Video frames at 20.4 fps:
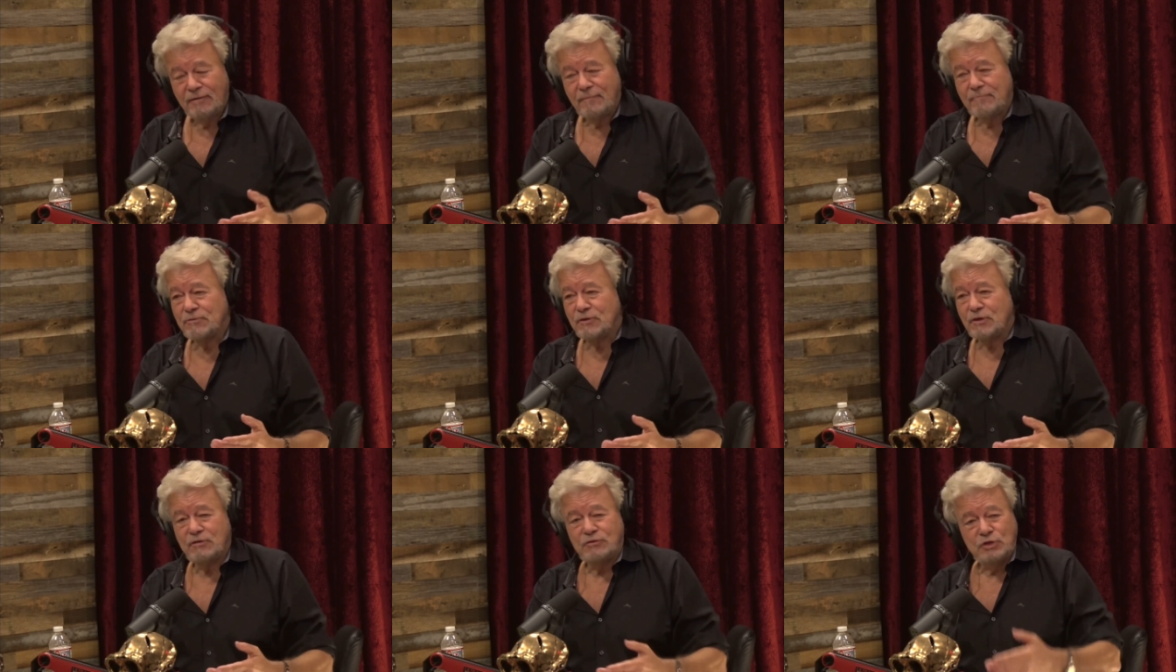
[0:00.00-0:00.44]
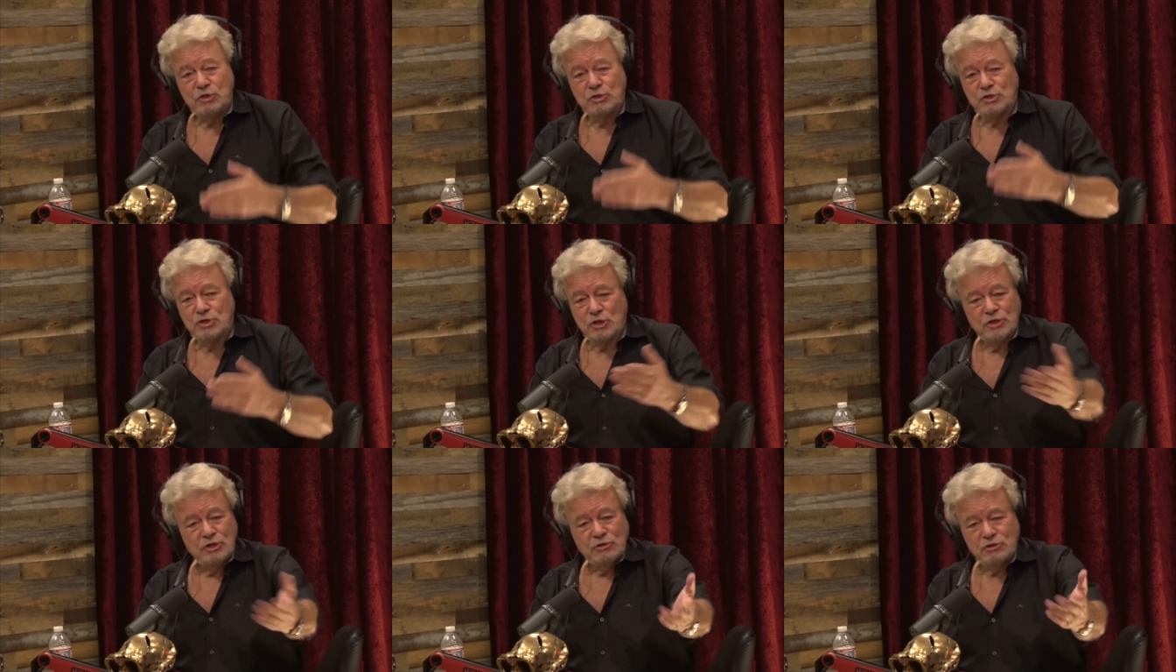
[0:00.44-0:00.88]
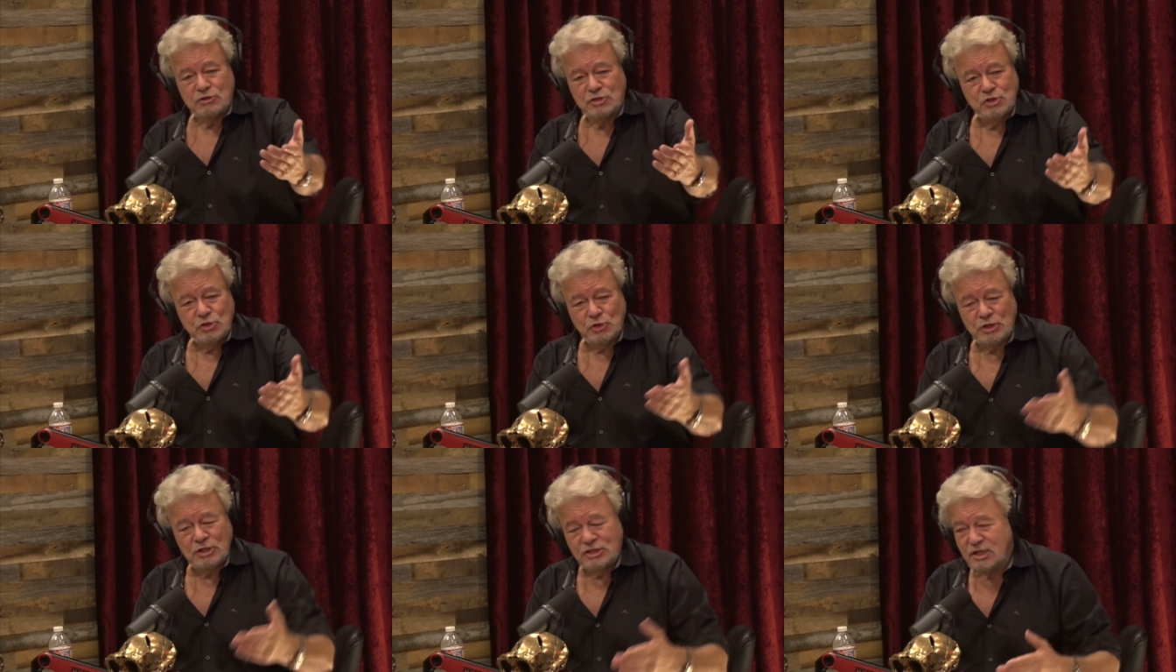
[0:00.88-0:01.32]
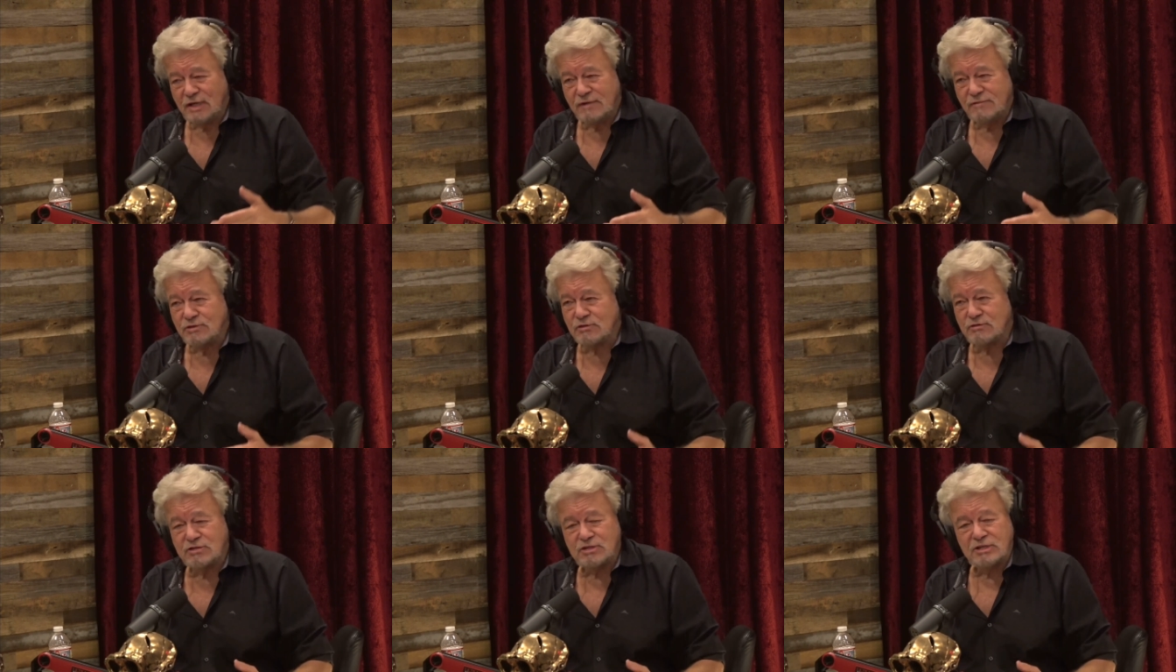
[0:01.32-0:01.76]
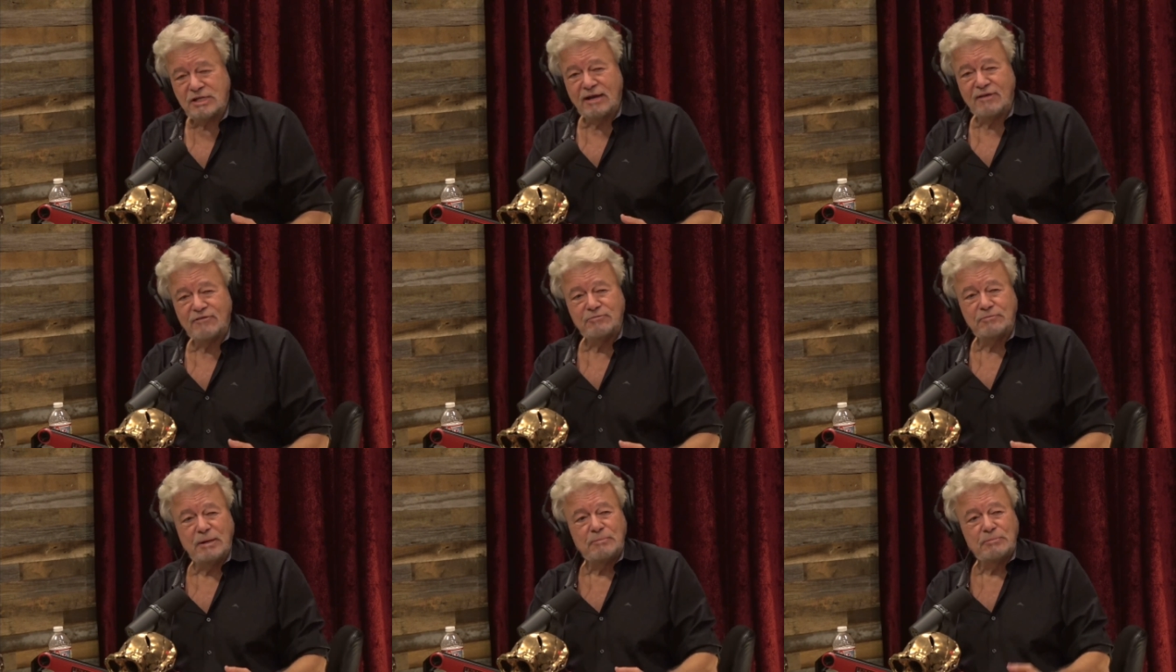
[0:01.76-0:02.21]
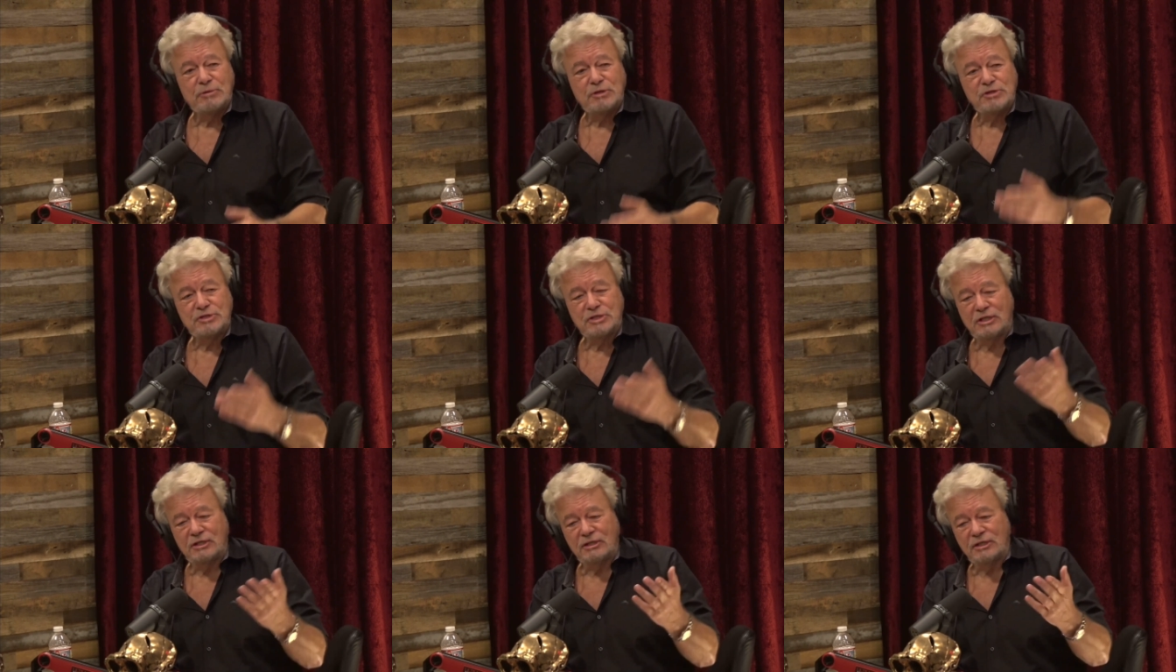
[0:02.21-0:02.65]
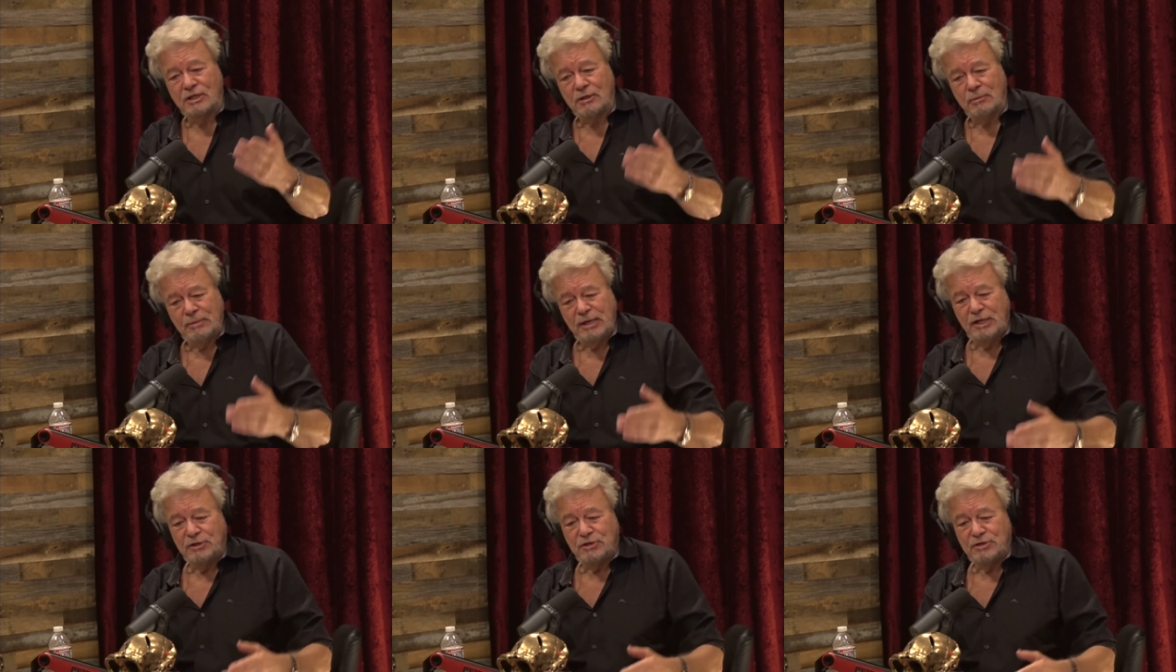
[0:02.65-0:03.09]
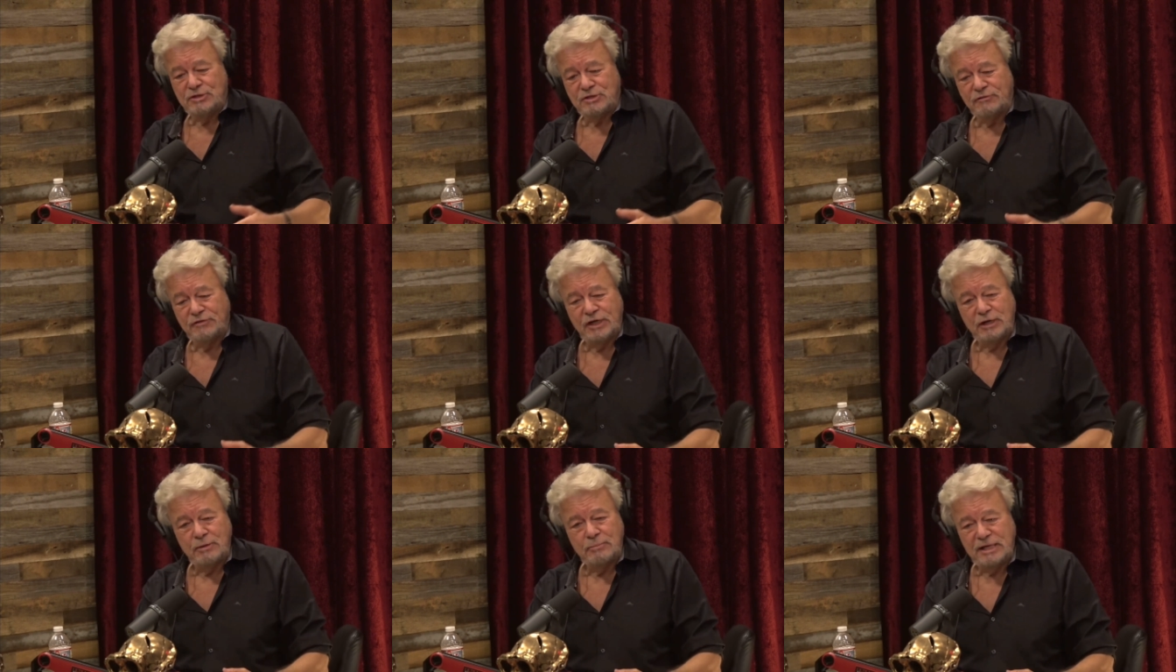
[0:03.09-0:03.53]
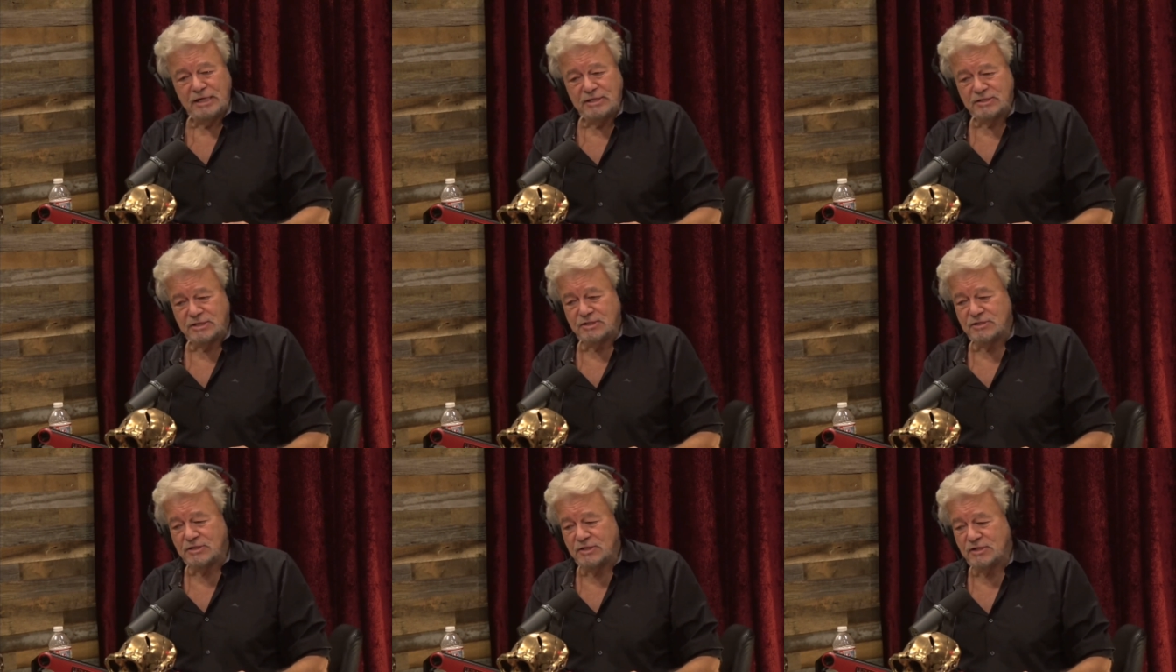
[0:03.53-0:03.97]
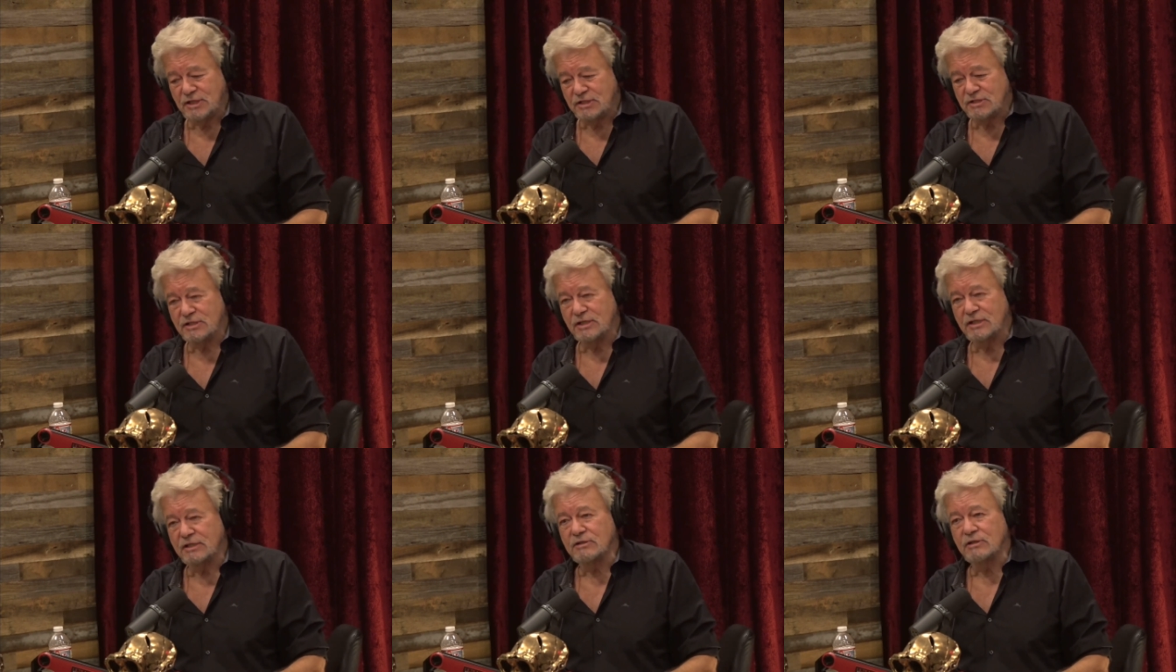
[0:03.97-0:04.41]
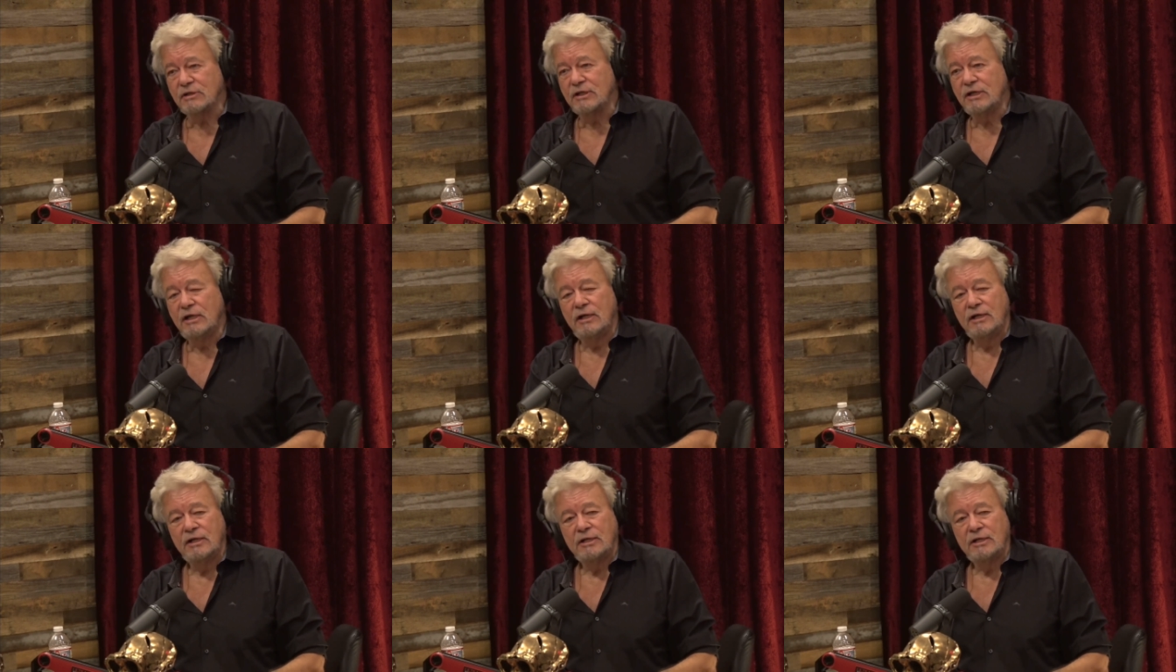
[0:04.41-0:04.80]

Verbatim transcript: future Joint Chiefs of Staff members and commanders of air bases. When was this published?